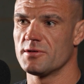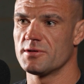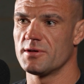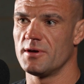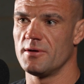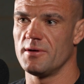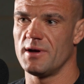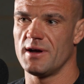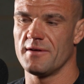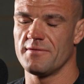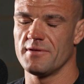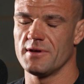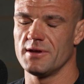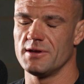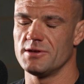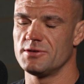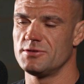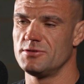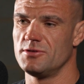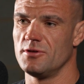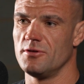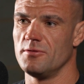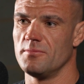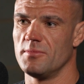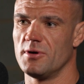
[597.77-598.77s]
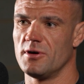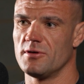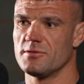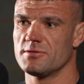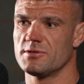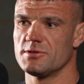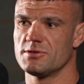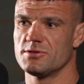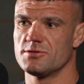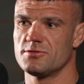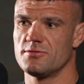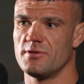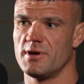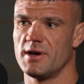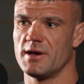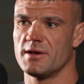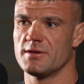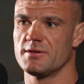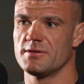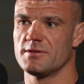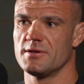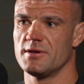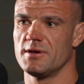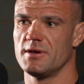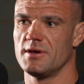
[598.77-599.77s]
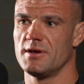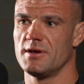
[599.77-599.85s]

So I think it's due more to stress,